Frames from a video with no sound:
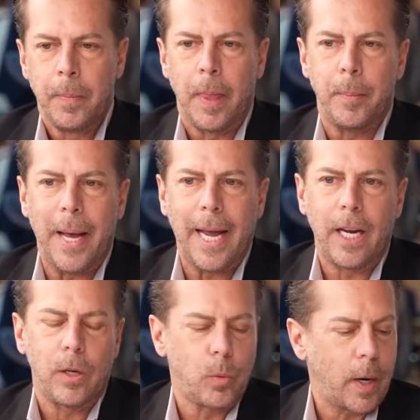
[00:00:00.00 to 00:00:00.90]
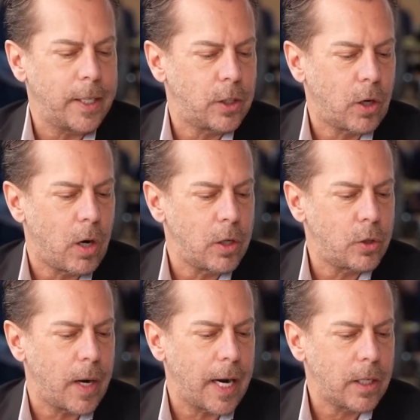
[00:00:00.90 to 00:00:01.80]
the bank writes a
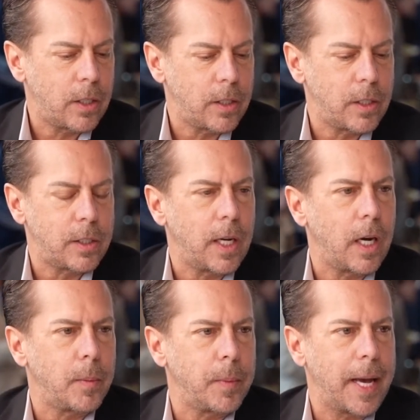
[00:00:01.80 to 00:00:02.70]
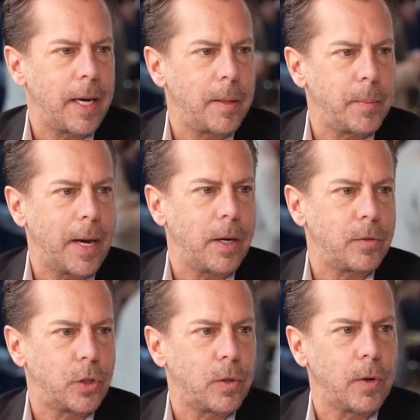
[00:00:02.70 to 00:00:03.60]
contract to sell them that amount
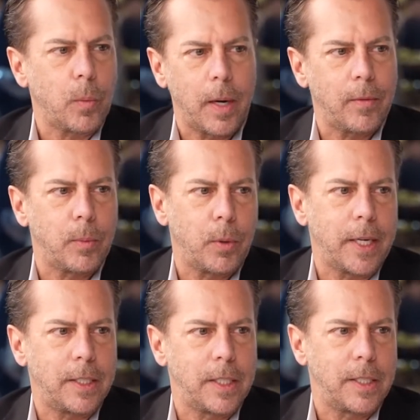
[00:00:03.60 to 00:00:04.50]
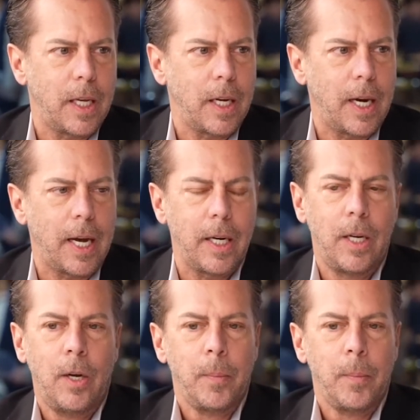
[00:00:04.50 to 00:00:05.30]
of silver, whatever price they sell it at.